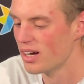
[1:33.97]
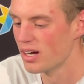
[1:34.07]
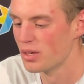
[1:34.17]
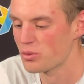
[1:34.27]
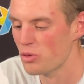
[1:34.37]

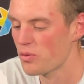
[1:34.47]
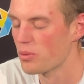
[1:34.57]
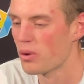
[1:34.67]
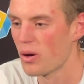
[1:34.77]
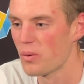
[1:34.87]
He was moving the
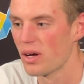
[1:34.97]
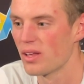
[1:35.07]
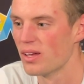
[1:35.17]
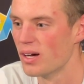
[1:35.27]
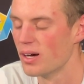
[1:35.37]
ball
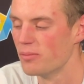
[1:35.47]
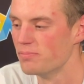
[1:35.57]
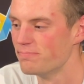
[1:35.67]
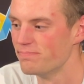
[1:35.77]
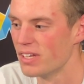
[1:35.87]
well.
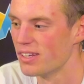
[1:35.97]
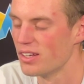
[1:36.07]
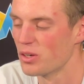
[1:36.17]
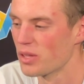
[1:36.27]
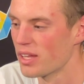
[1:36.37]
And, you
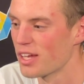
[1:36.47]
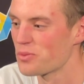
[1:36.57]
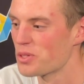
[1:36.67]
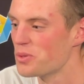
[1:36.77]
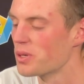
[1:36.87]
know, that's
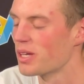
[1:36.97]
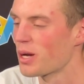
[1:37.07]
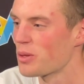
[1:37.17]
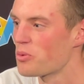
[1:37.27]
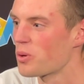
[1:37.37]
what you want to get
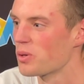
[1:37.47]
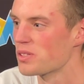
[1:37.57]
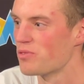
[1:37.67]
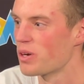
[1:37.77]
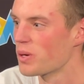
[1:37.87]
out of the portal, is
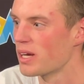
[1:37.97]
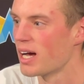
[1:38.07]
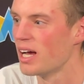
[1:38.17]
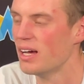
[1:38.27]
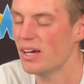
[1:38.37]
a veteran
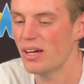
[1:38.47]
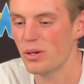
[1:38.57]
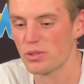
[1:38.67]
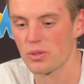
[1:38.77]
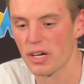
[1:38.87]
guy
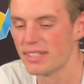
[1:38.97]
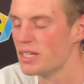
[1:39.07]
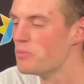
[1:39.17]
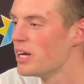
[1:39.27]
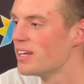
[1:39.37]
who's a great
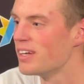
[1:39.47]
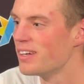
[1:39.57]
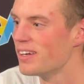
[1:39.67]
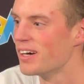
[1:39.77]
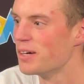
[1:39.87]
teammate and
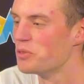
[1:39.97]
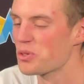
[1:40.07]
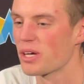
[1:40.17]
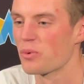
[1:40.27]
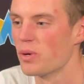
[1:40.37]
knows
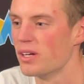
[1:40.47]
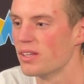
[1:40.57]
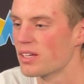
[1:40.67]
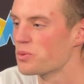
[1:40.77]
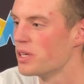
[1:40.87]
how to win. And
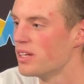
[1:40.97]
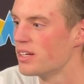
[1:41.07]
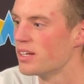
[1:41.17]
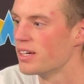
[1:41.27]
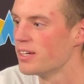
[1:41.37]
that's what he did
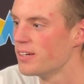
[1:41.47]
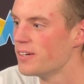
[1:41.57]
tonight.